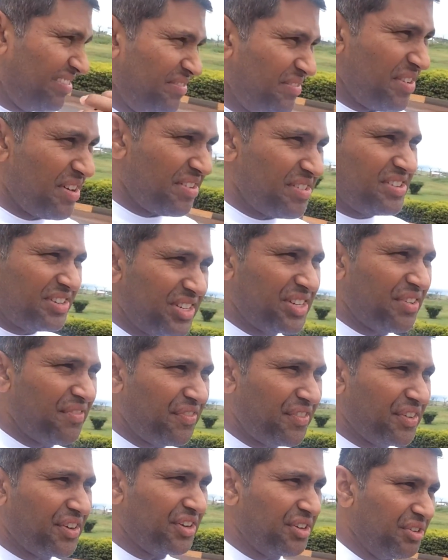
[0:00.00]
very
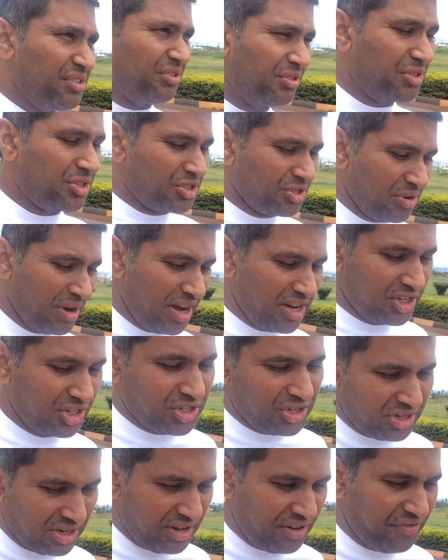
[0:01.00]
difficult to
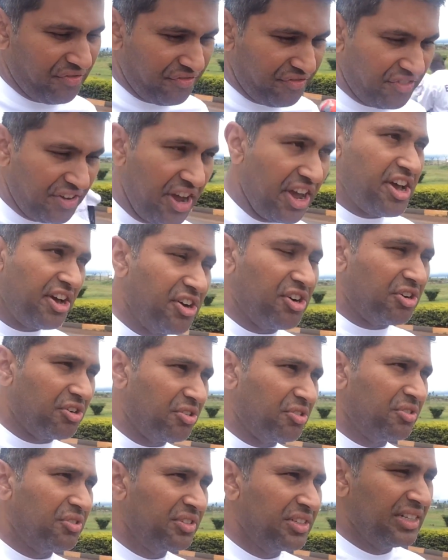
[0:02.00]
actually
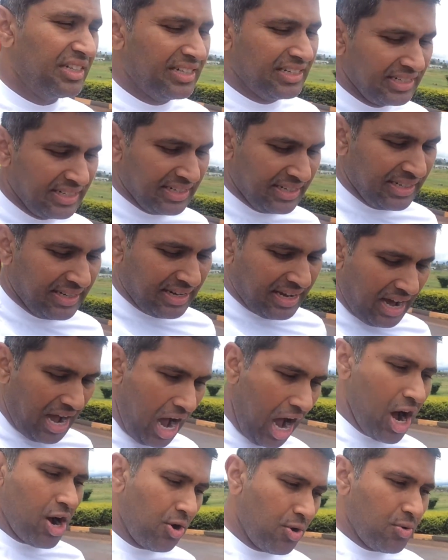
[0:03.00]
feel
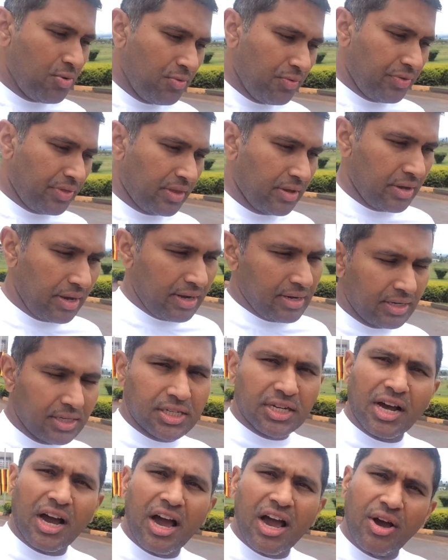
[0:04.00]
how the
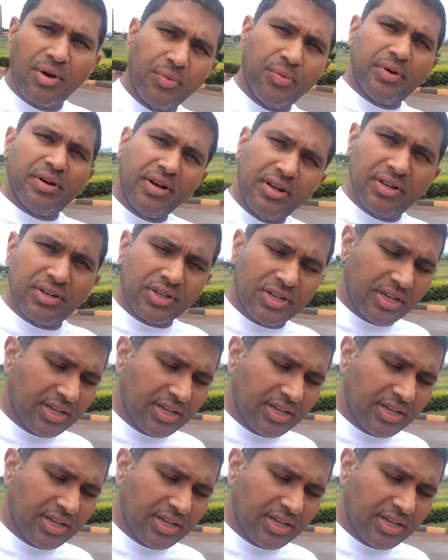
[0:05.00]
entire world